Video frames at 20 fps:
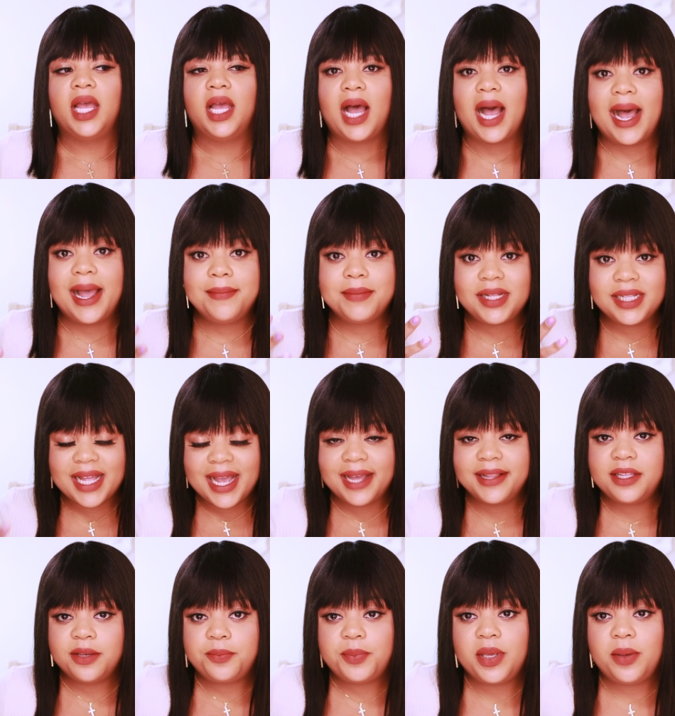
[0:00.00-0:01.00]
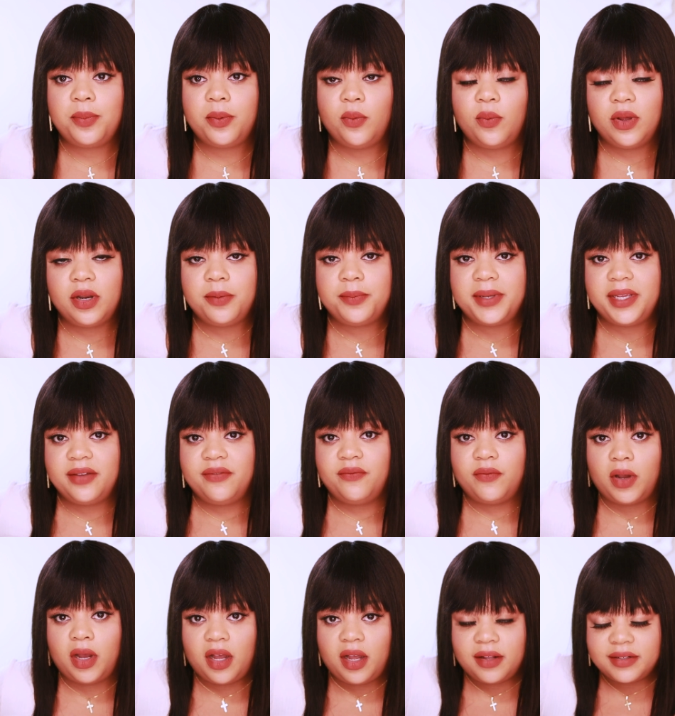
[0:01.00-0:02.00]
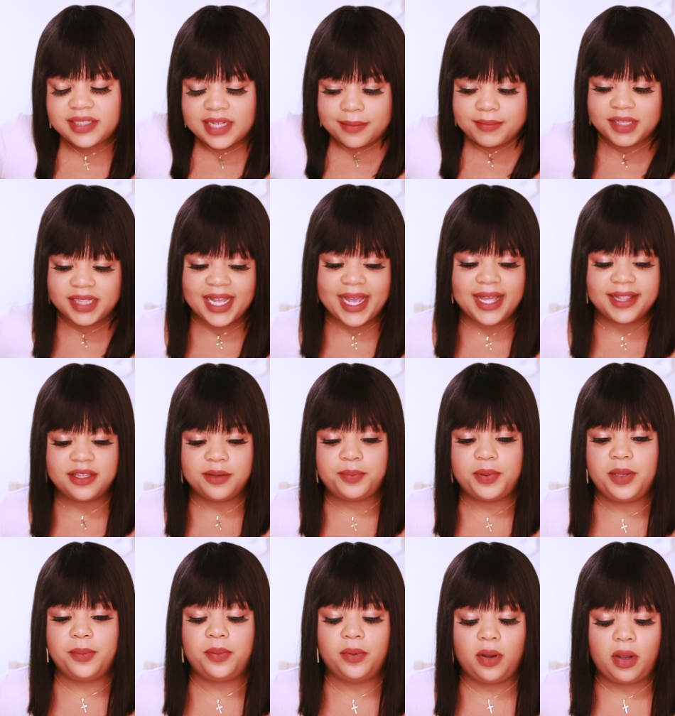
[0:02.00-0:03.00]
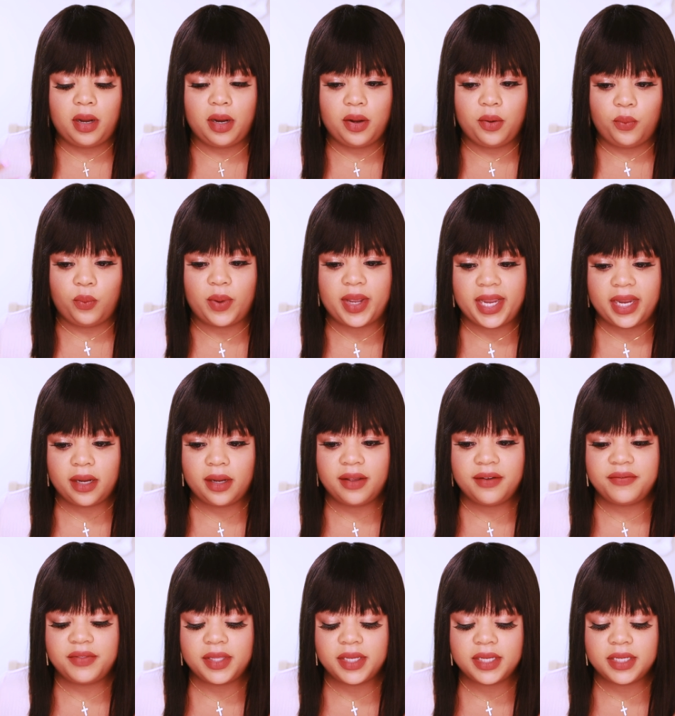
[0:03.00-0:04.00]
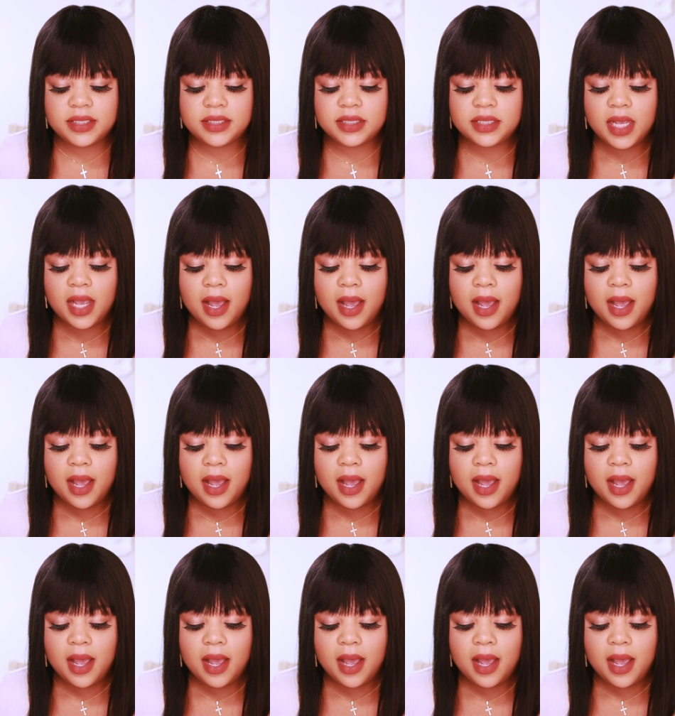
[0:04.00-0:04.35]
I'm glad that people want to be involved. I'm glad that people are aware of this.